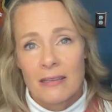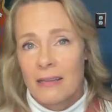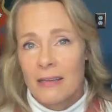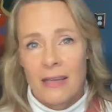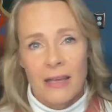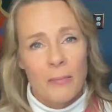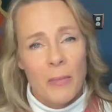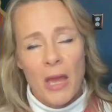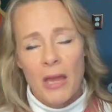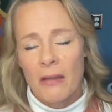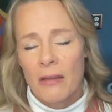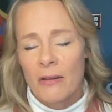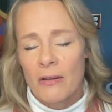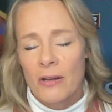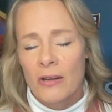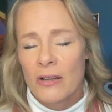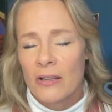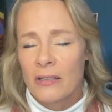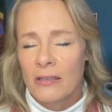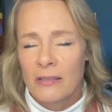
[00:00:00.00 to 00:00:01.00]
Come on,
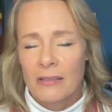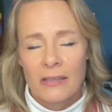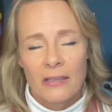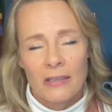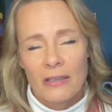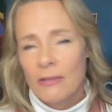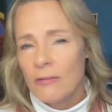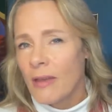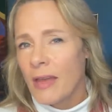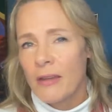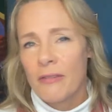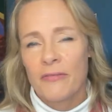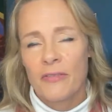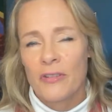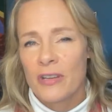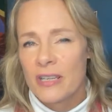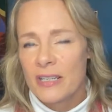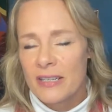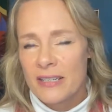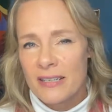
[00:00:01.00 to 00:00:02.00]
girl, you got a
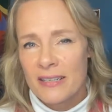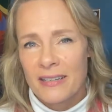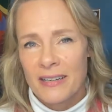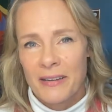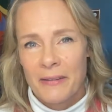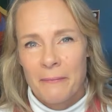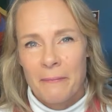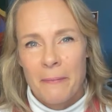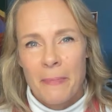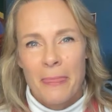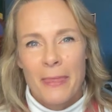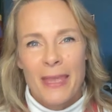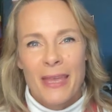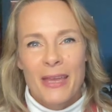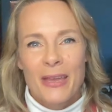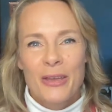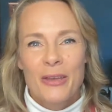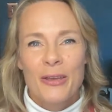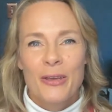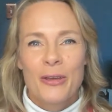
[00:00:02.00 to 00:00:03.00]
voice,
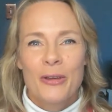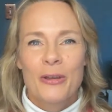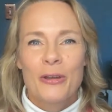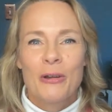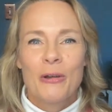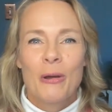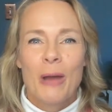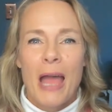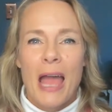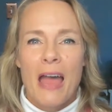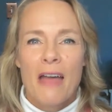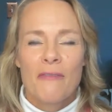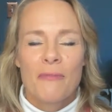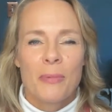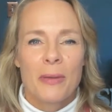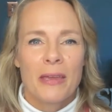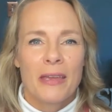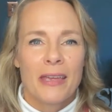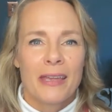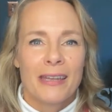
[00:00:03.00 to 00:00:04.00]
who have
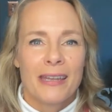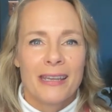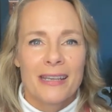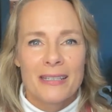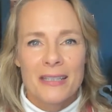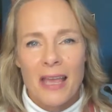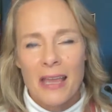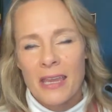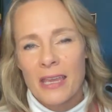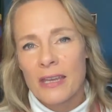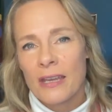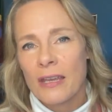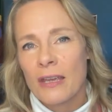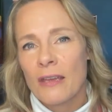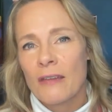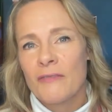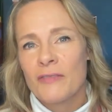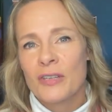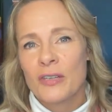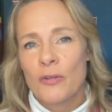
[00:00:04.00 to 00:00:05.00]
been
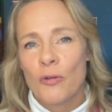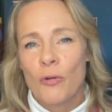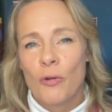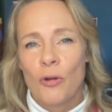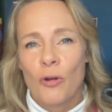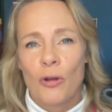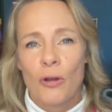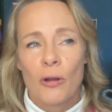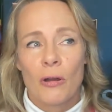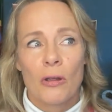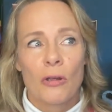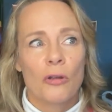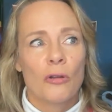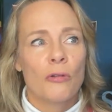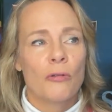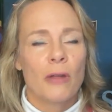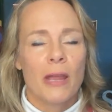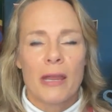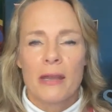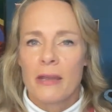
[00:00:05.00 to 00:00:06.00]
executives or
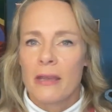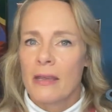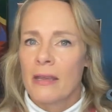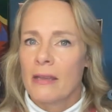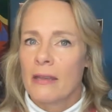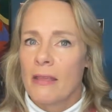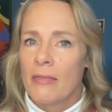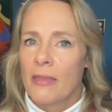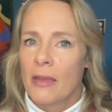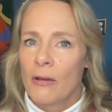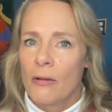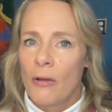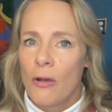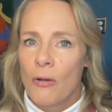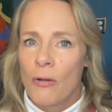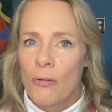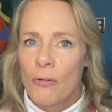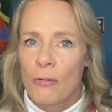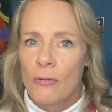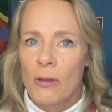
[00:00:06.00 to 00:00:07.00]
created their
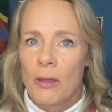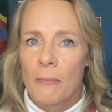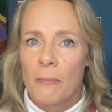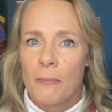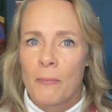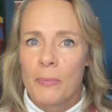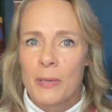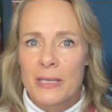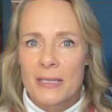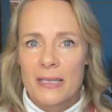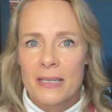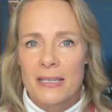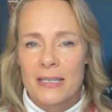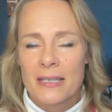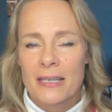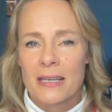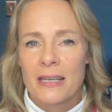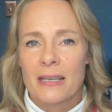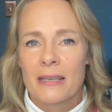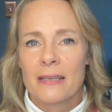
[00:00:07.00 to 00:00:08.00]
own
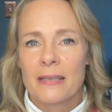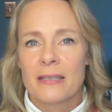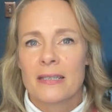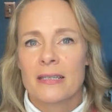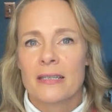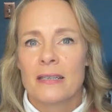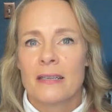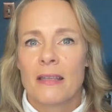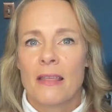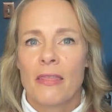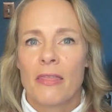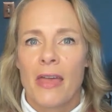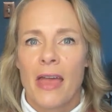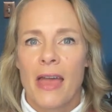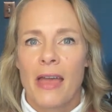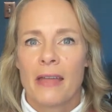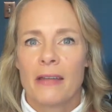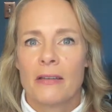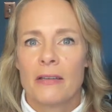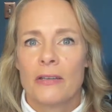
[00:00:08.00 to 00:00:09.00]
businesses
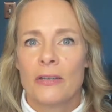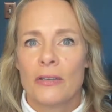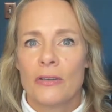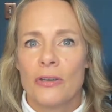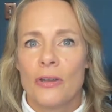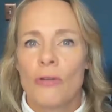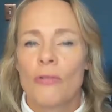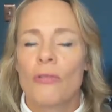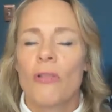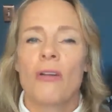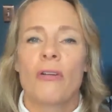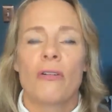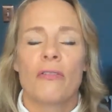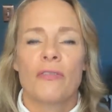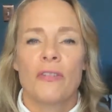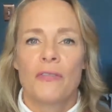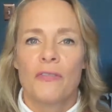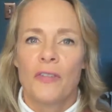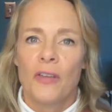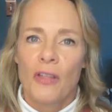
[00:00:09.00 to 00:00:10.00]
that no longer
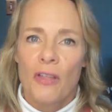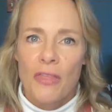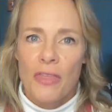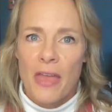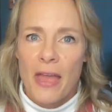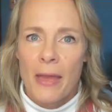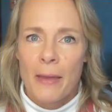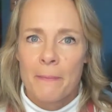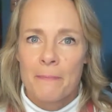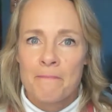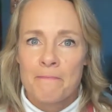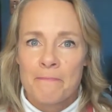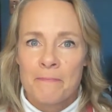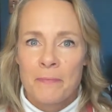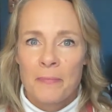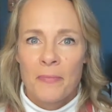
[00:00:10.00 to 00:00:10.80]
fulfill them.